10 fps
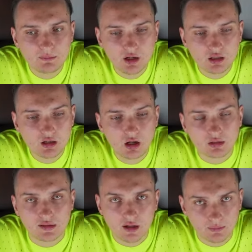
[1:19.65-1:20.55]
my
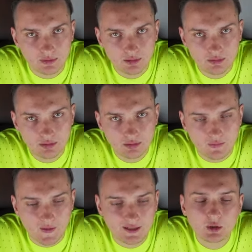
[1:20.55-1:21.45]
cock dumped
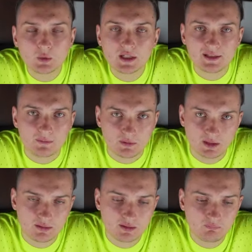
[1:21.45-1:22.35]
and liquidated me.